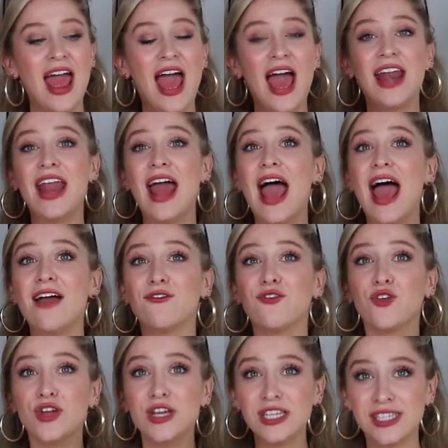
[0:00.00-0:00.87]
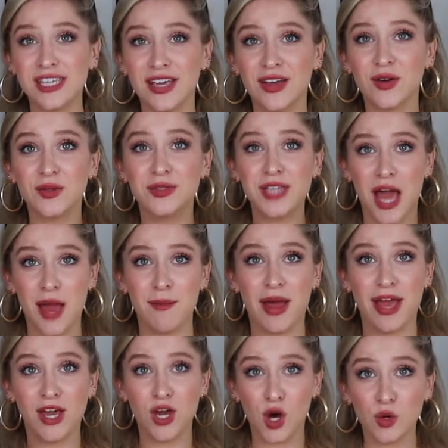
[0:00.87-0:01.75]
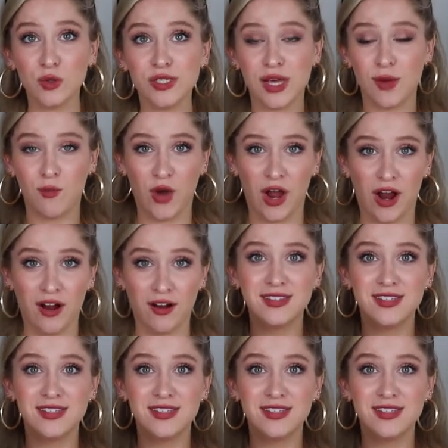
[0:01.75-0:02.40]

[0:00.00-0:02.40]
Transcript: and every single time I go somewhere,